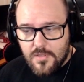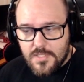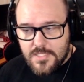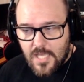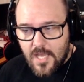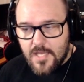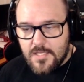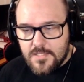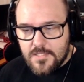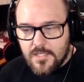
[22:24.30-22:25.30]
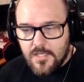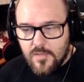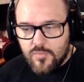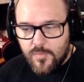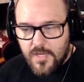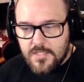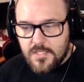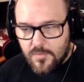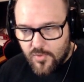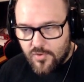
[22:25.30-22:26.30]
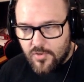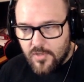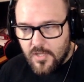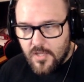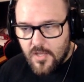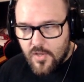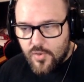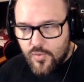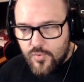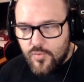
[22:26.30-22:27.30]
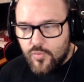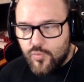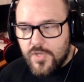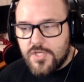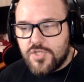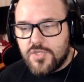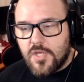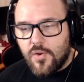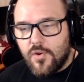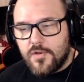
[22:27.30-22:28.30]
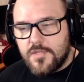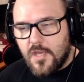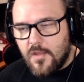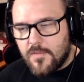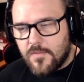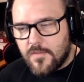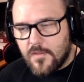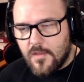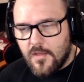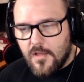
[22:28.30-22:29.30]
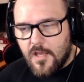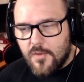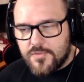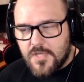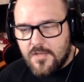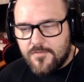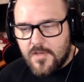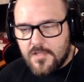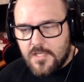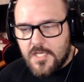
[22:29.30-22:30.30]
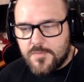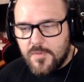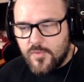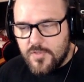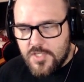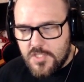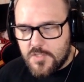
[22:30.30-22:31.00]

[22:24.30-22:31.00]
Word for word: Disguise, premeditated murder. Who wished her death? I will try to find the last people who she